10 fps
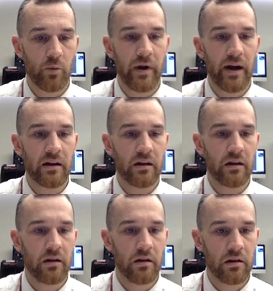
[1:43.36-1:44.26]
back,
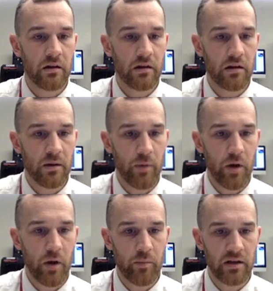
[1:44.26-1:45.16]

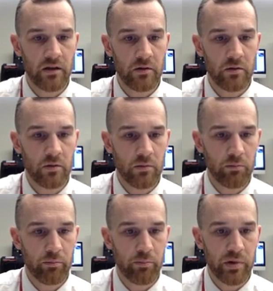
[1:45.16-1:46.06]
kebab menu,
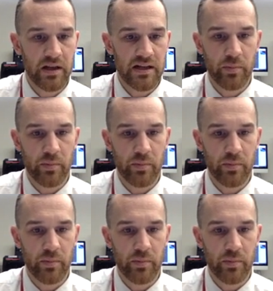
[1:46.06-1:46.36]
plus